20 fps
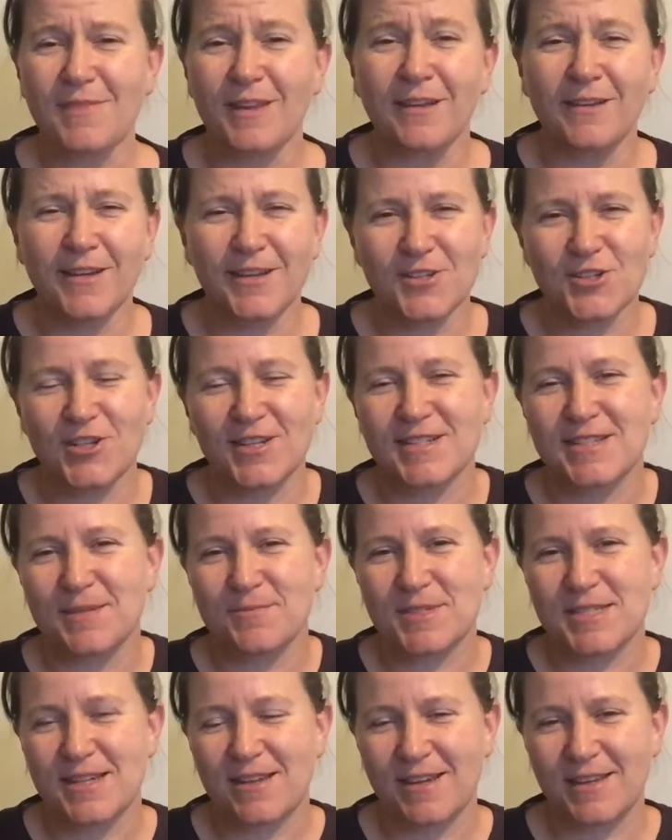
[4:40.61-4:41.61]
And actually, as
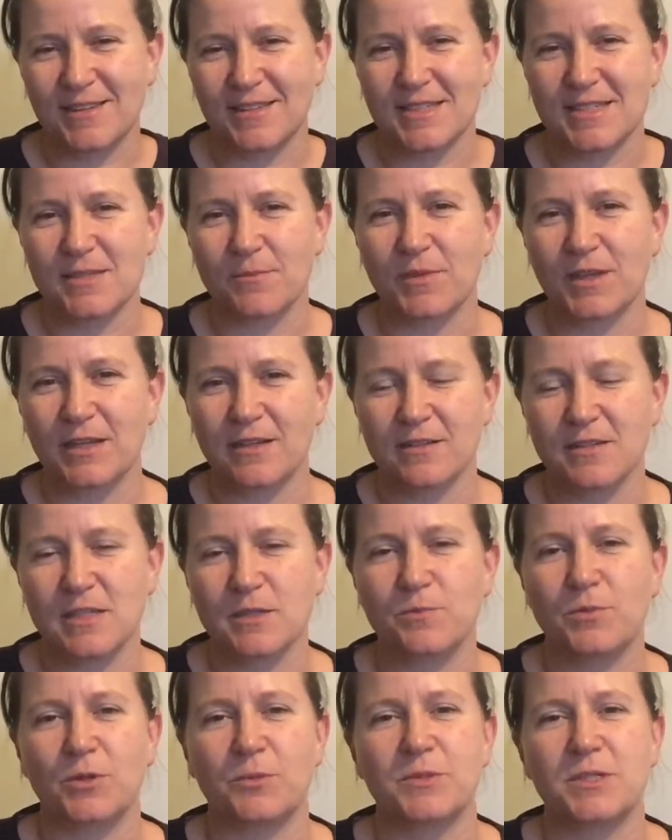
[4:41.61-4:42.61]
I'm saying this, something else
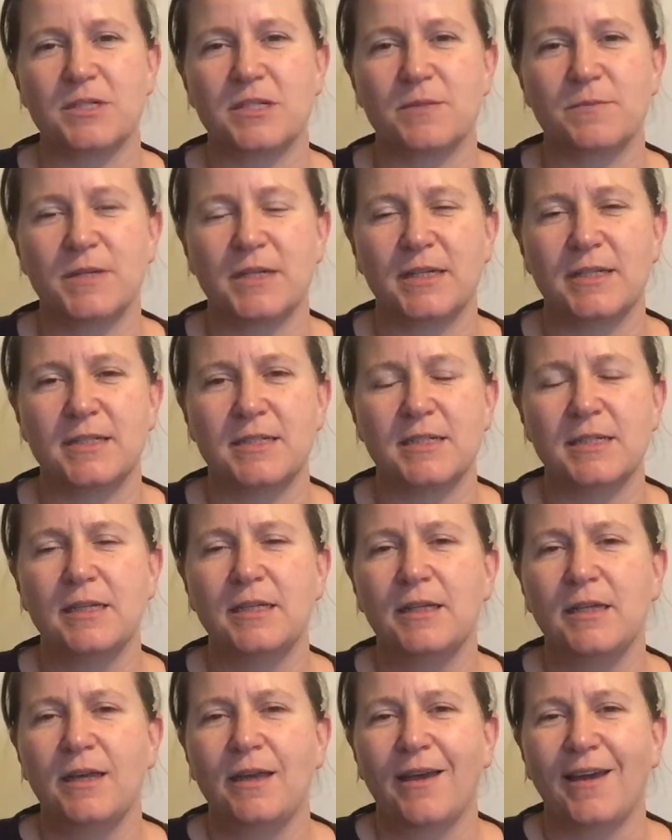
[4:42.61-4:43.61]
has popped into mind.
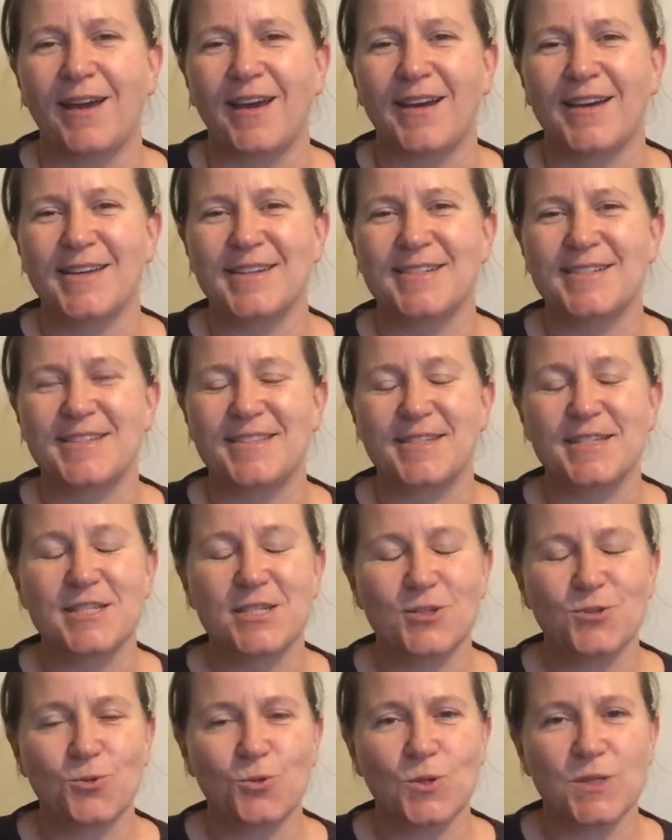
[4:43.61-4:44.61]
And this
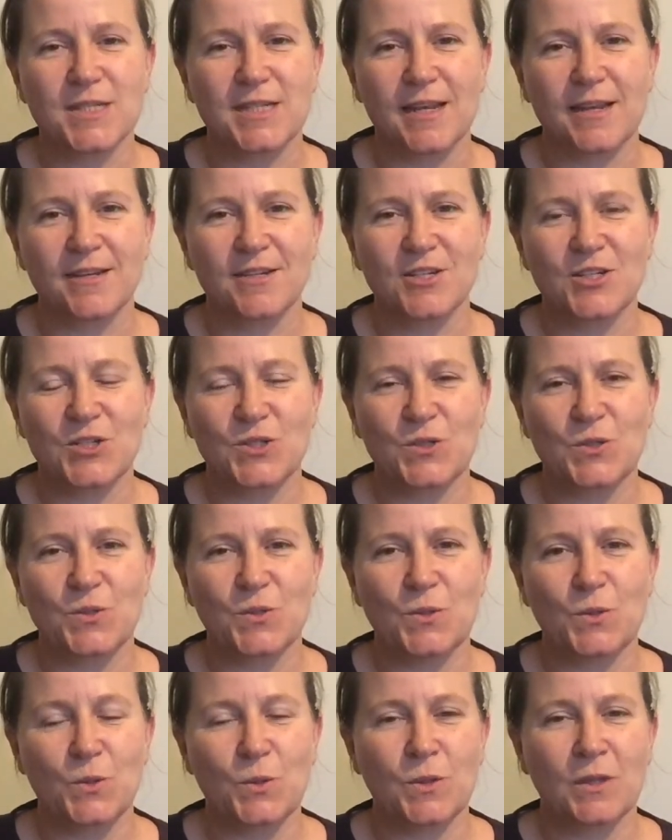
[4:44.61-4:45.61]
talks
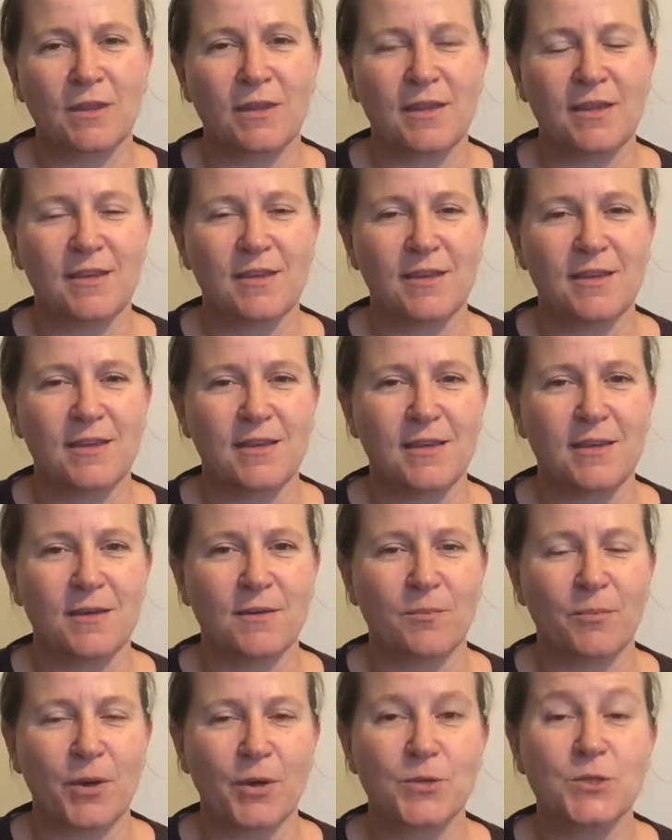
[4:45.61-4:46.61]
into
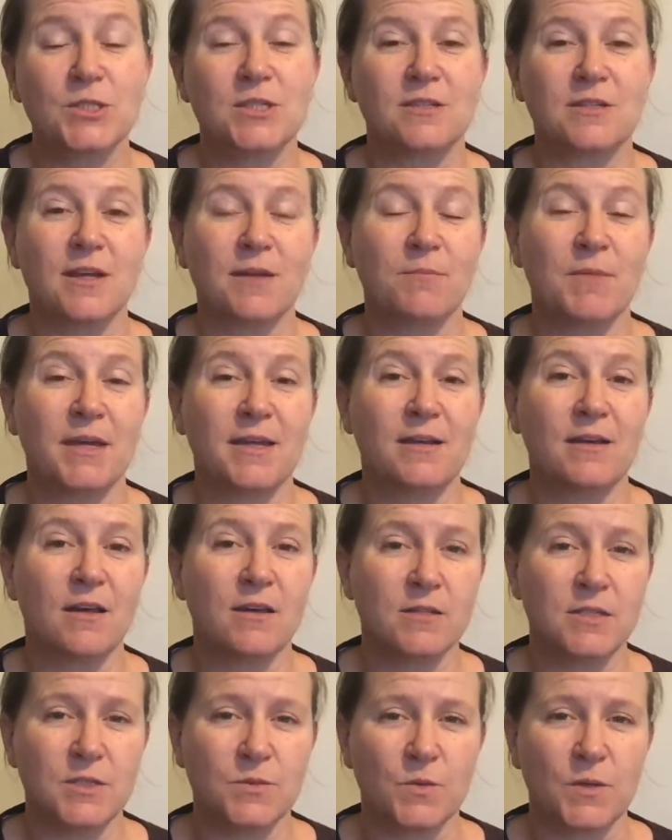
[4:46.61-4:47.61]
the post that I made
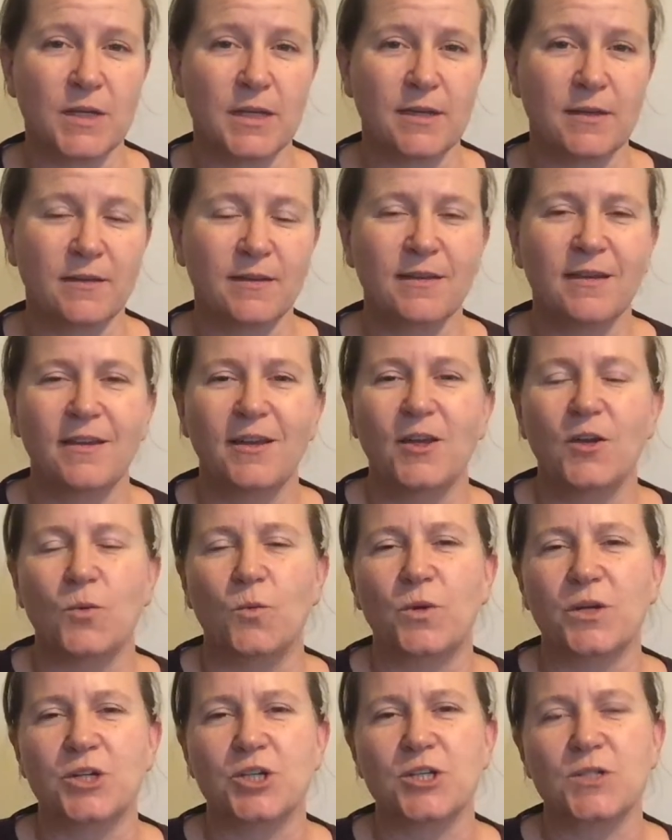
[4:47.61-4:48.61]
last week,
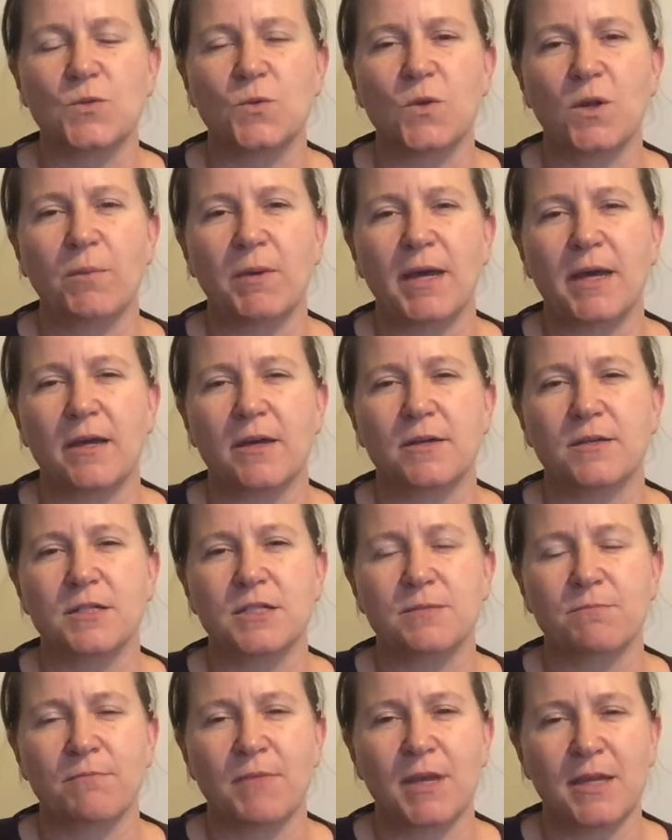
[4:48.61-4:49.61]
which is all
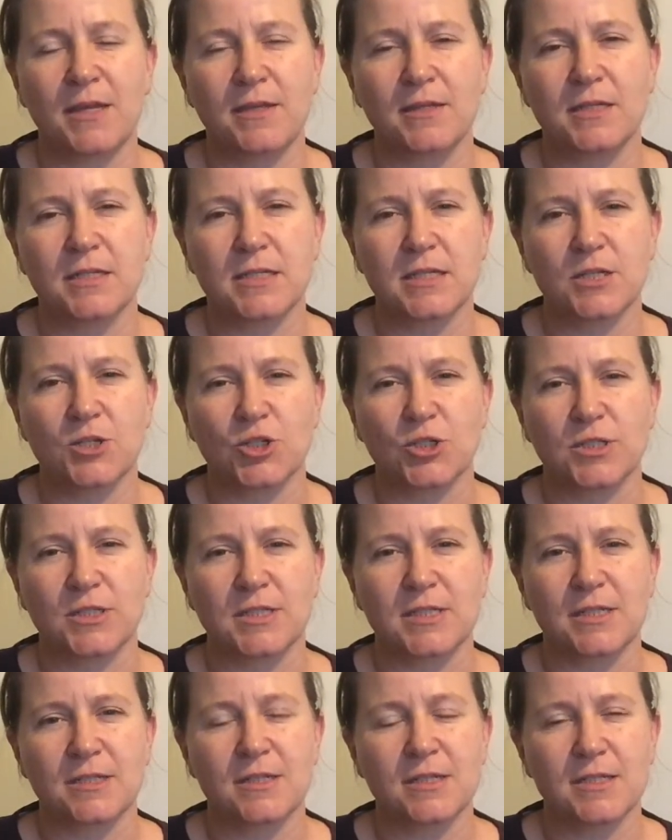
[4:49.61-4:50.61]
about making
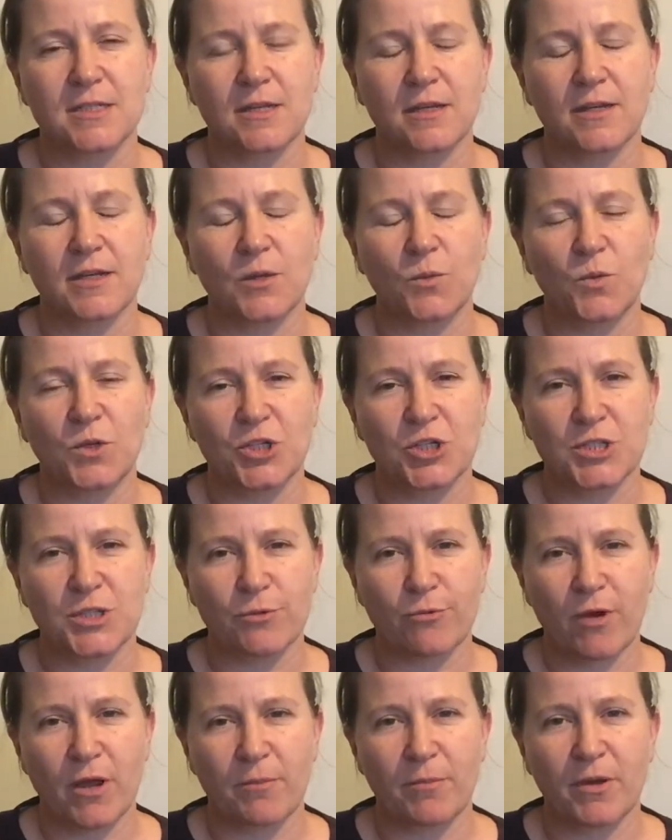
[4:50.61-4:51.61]
decisions and deciding which is
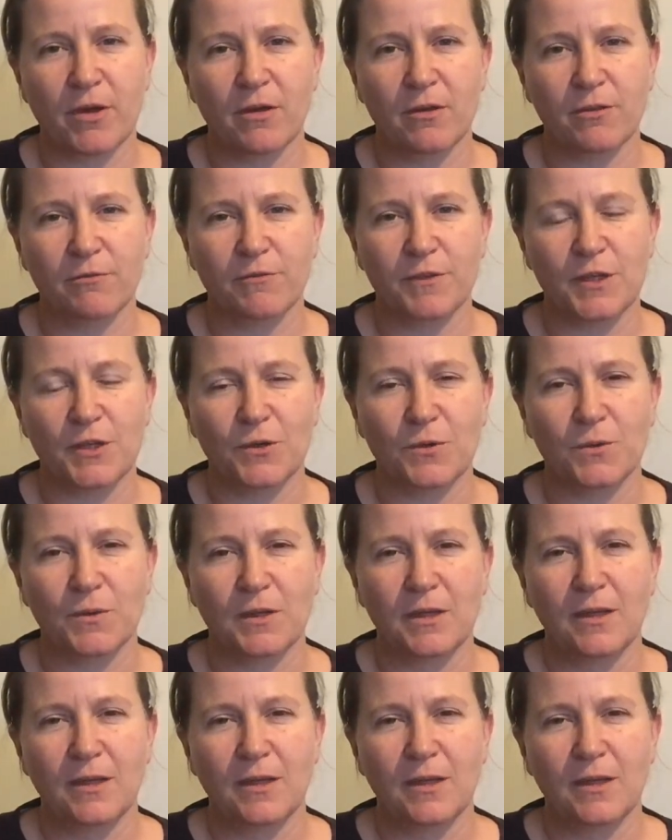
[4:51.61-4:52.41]
the right path for you.